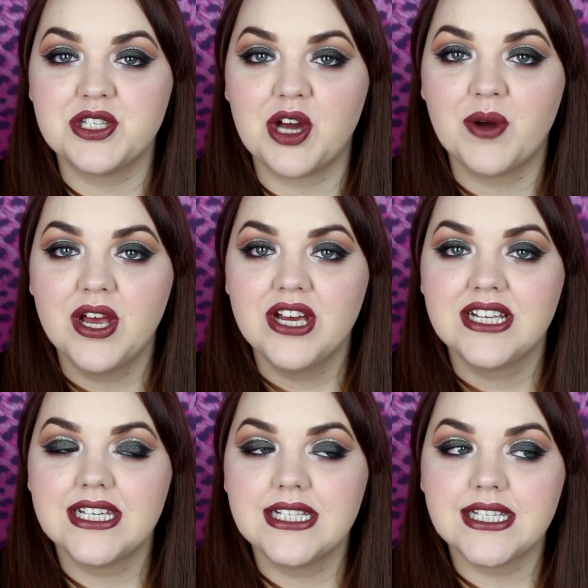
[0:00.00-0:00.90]
so
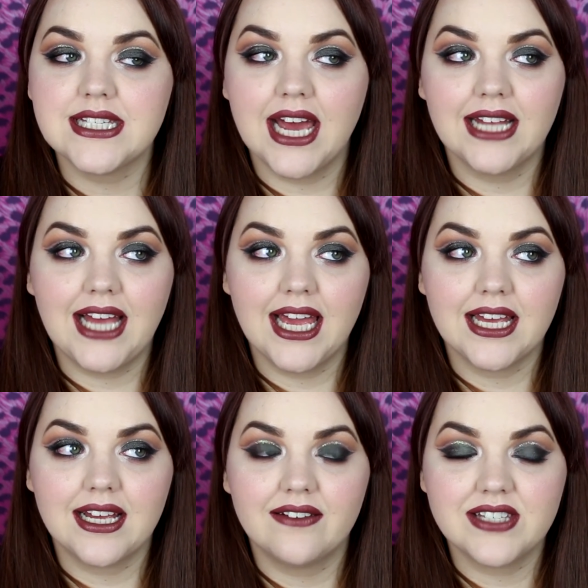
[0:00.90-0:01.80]
since
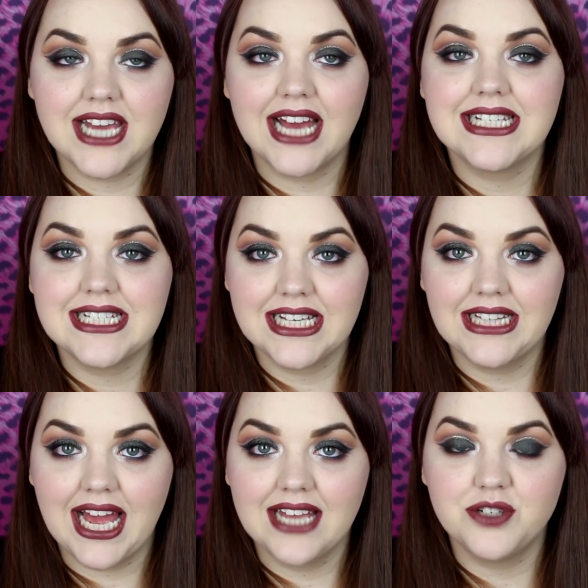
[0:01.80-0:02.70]
I've started to
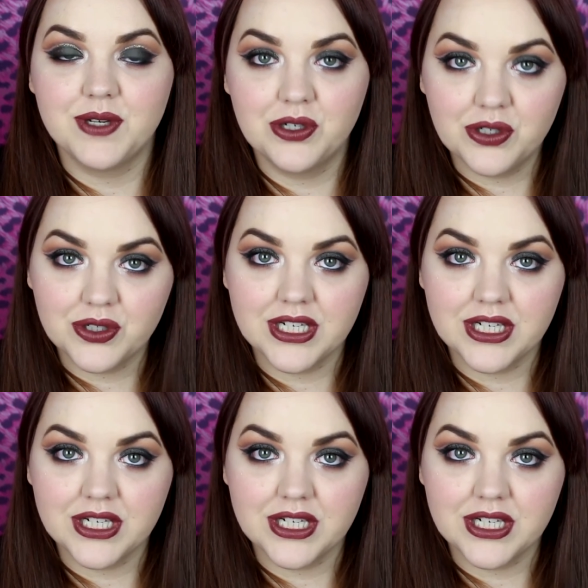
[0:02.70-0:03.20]
like doing cut